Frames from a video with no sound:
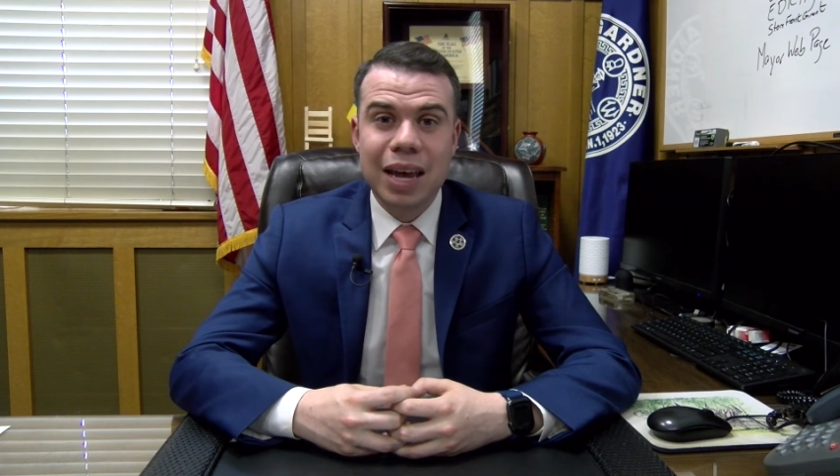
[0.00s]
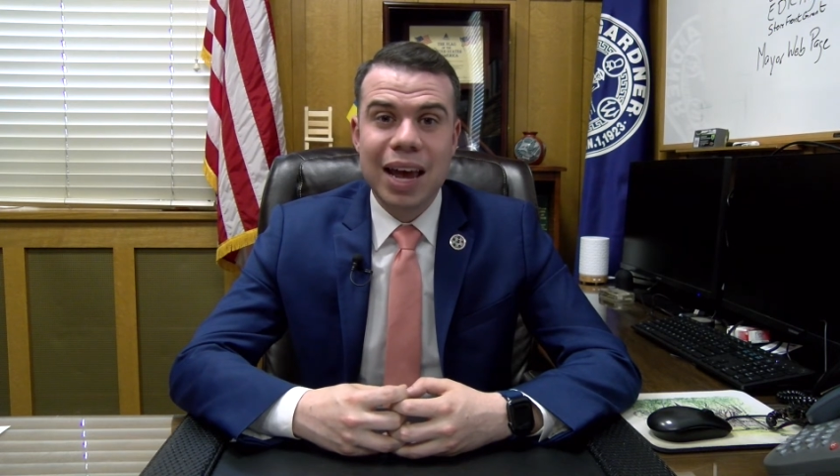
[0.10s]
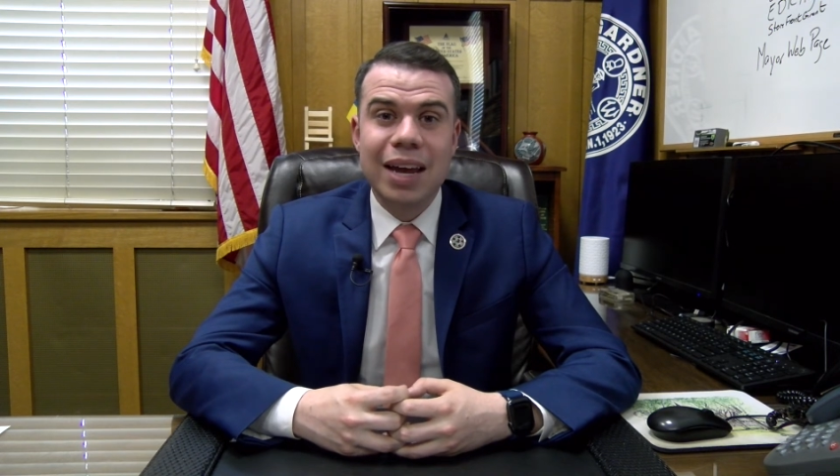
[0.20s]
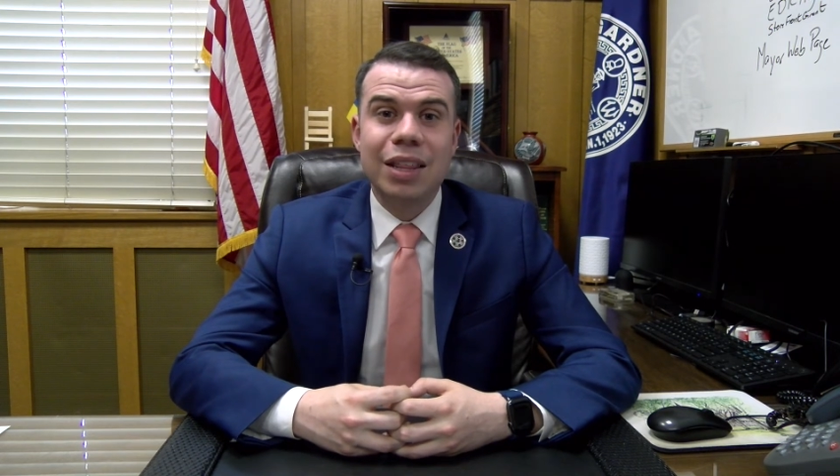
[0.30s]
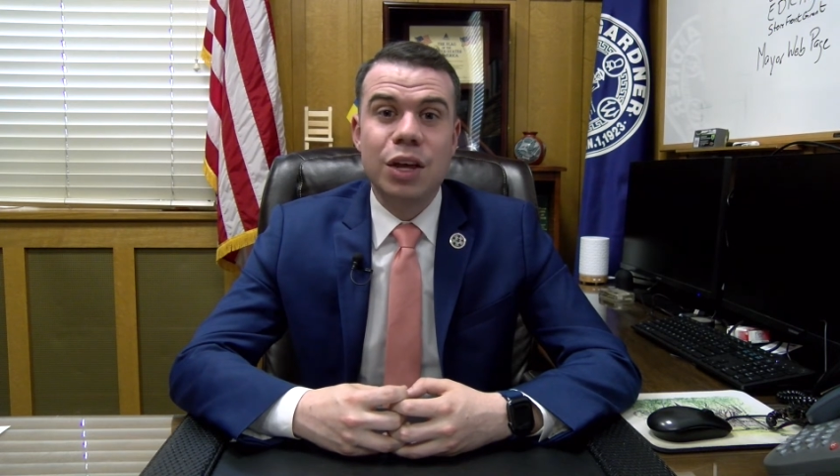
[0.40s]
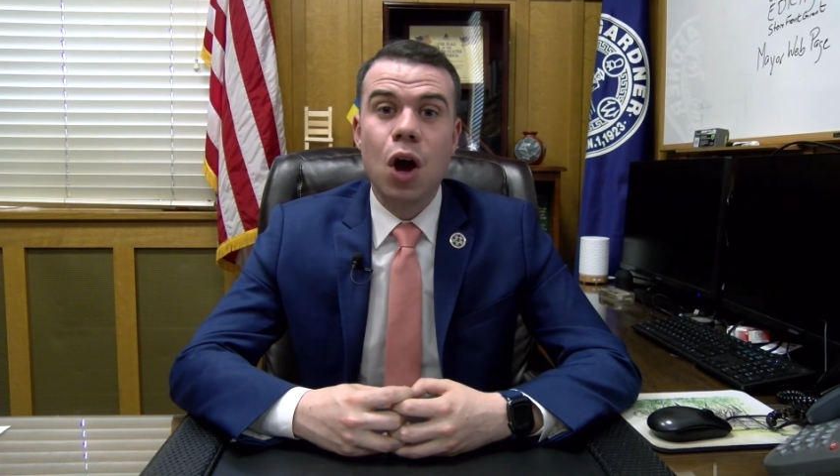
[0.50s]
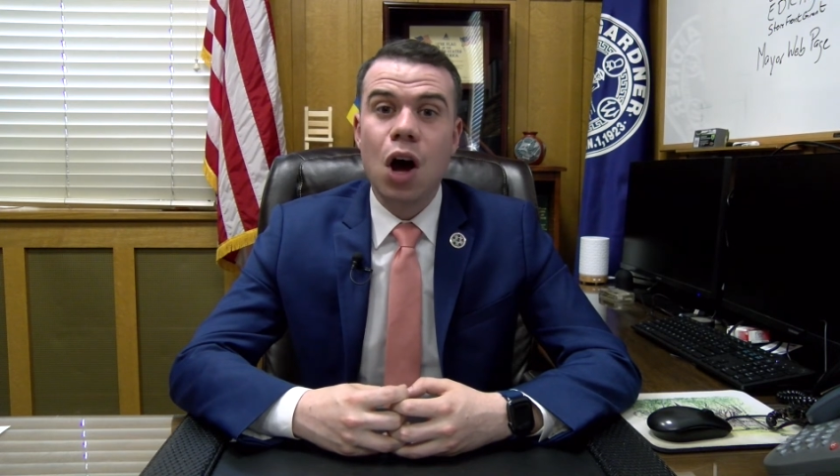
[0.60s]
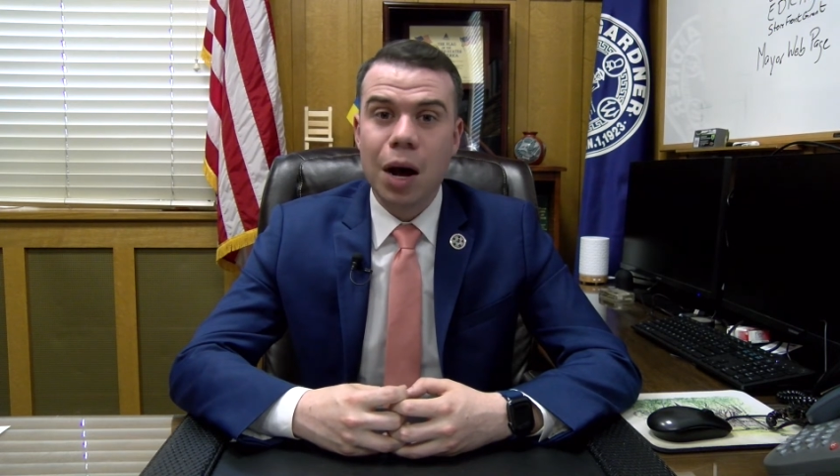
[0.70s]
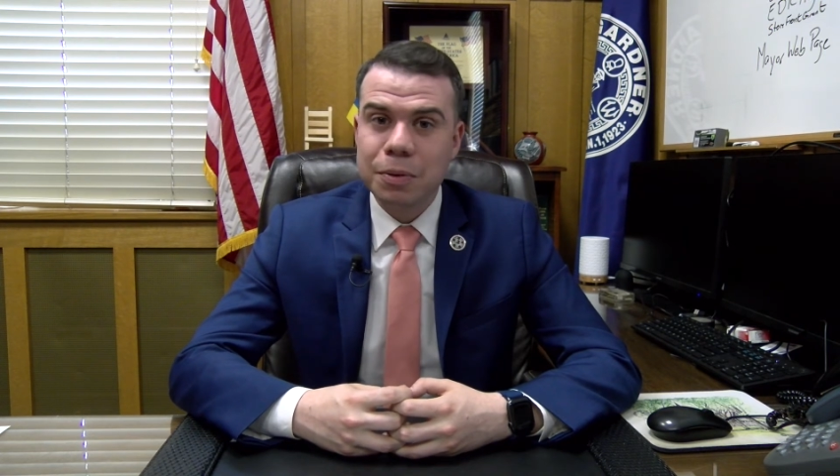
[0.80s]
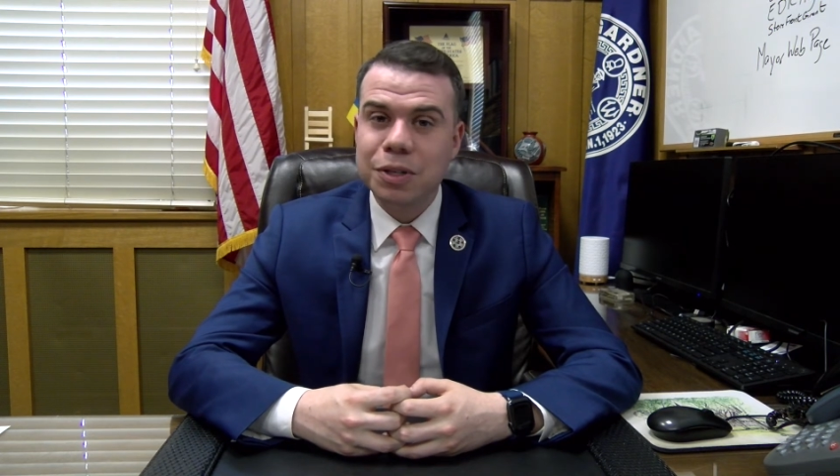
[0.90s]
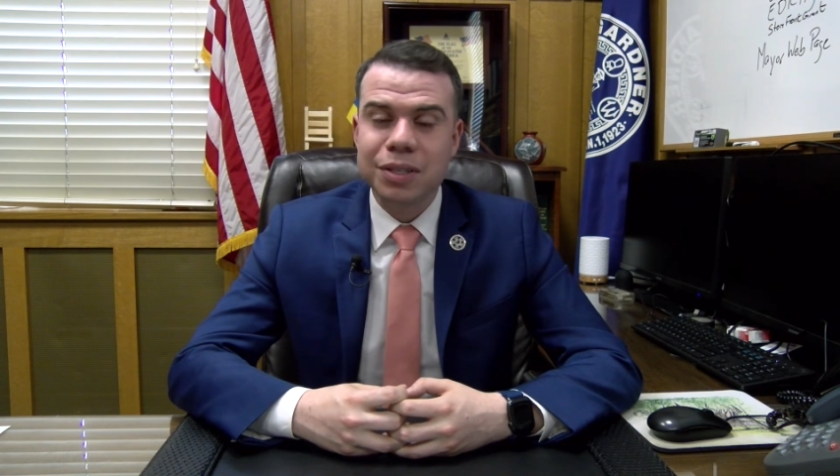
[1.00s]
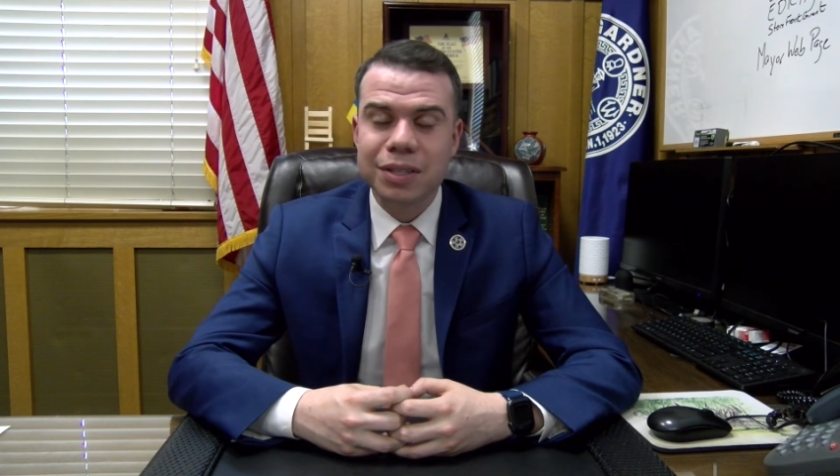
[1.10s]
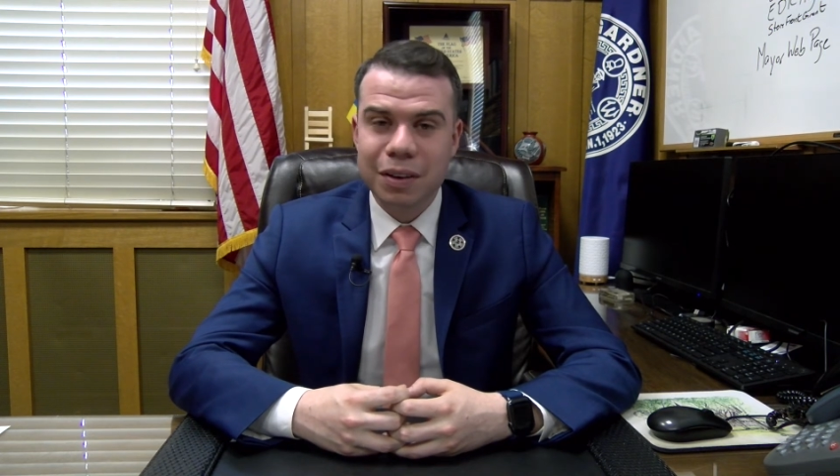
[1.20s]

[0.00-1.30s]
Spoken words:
and the options